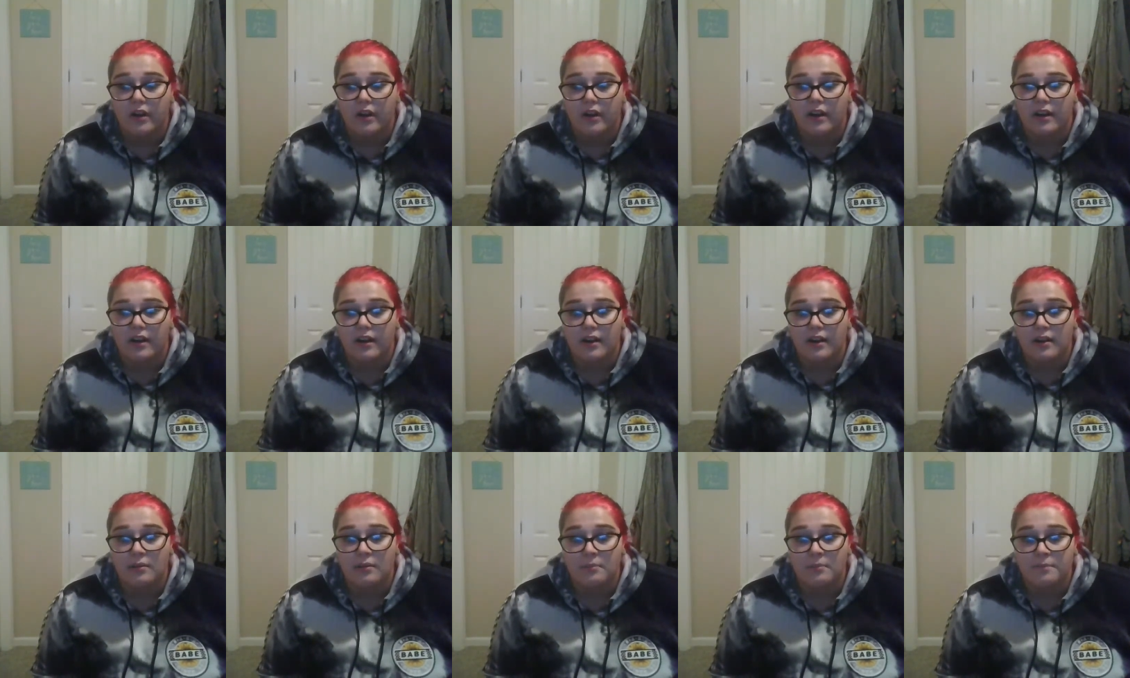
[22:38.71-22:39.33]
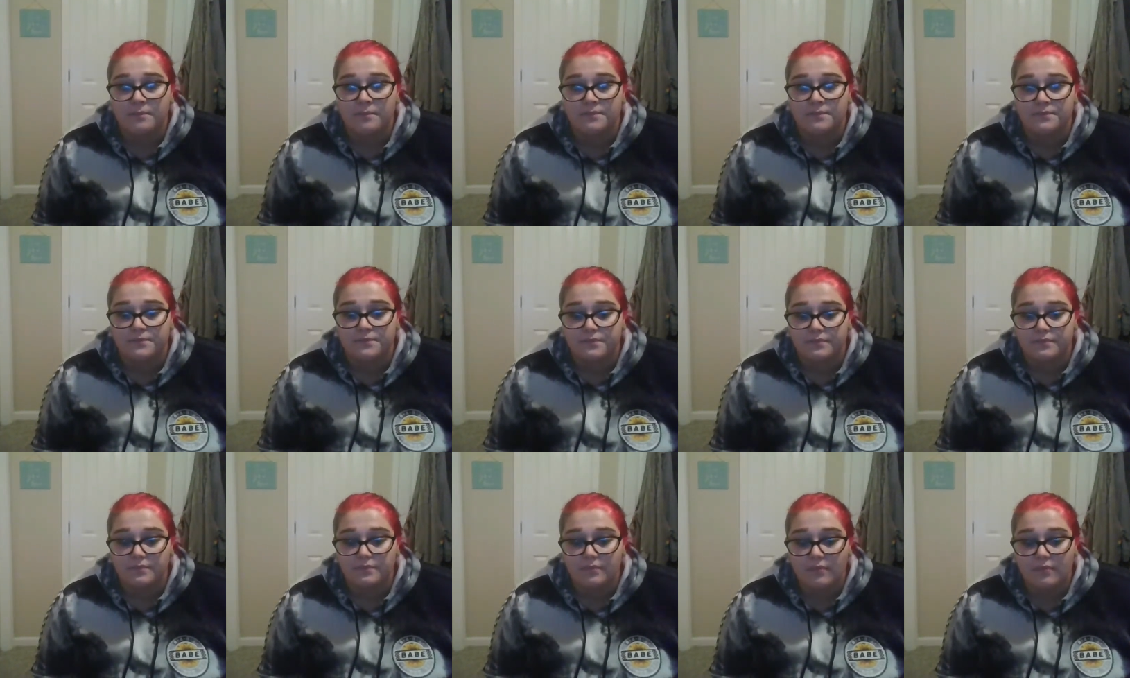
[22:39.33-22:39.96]

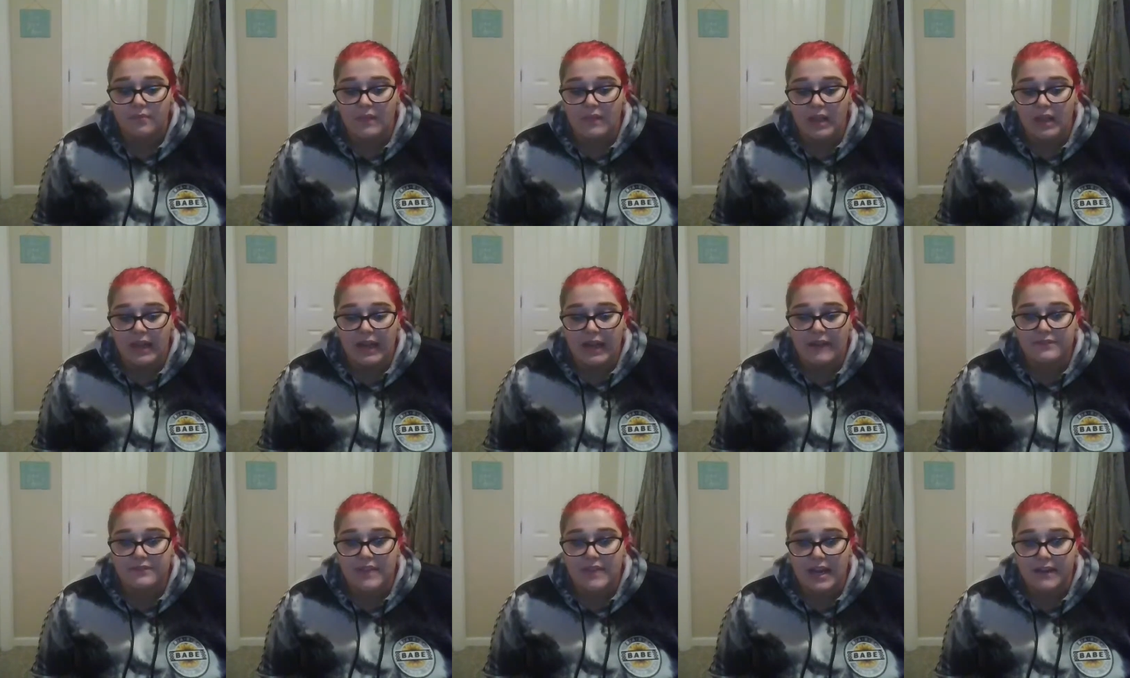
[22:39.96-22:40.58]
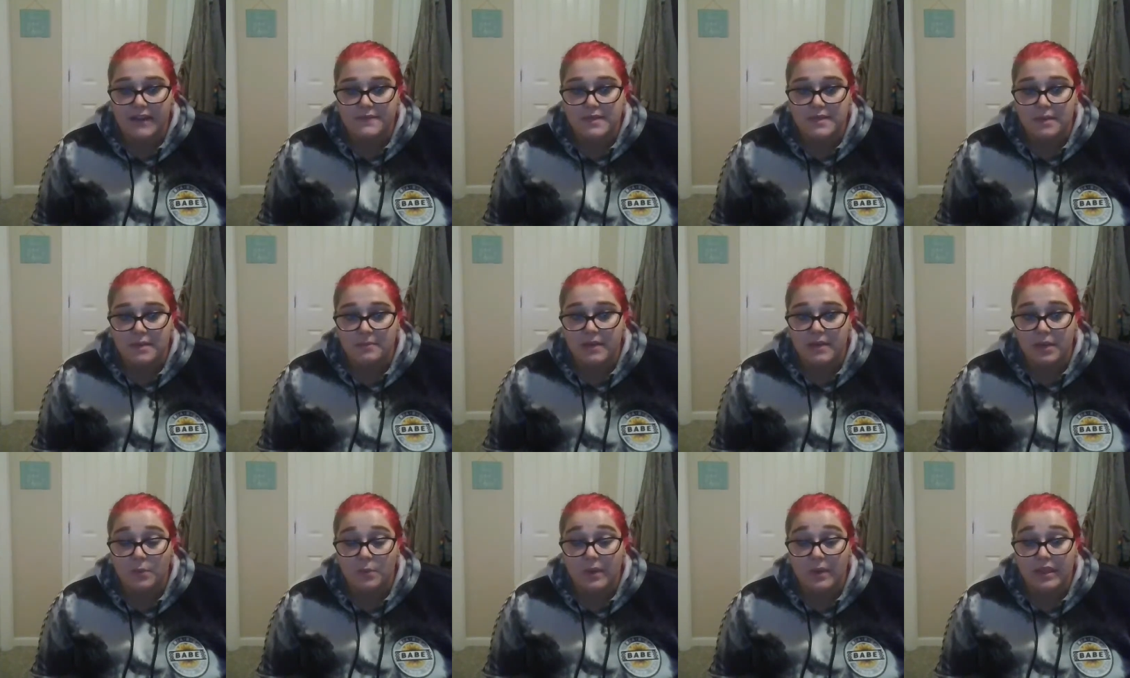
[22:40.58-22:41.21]
I have to have
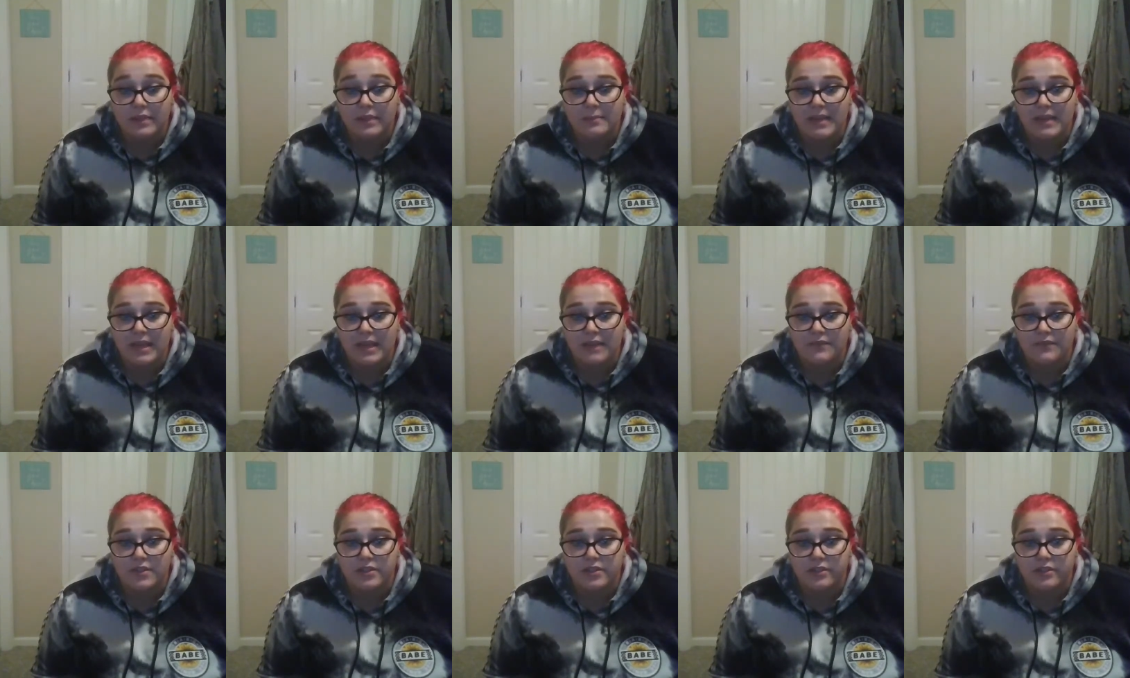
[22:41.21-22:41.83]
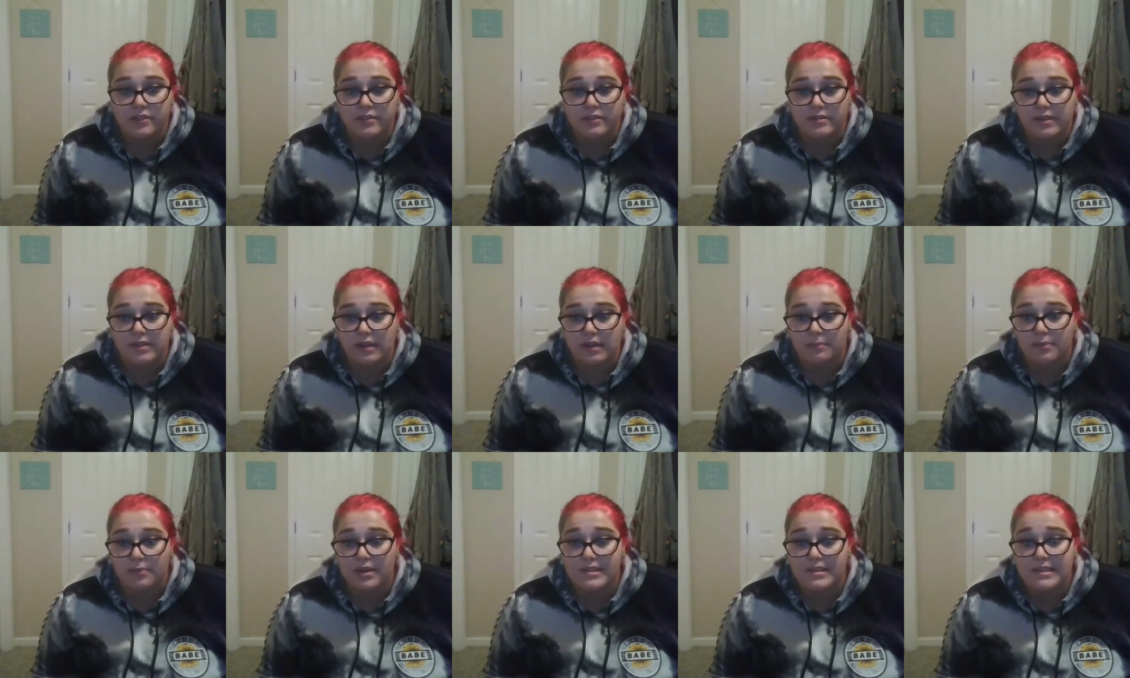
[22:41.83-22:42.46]
somebody with me if the dog is
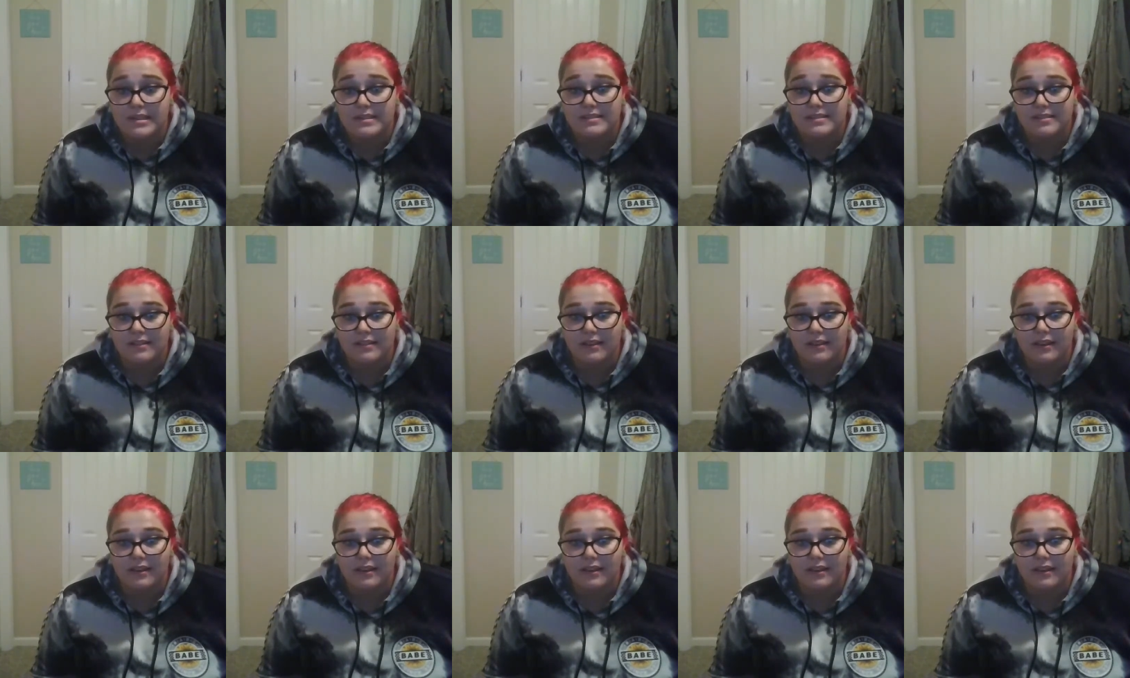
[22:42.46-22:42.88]
not present,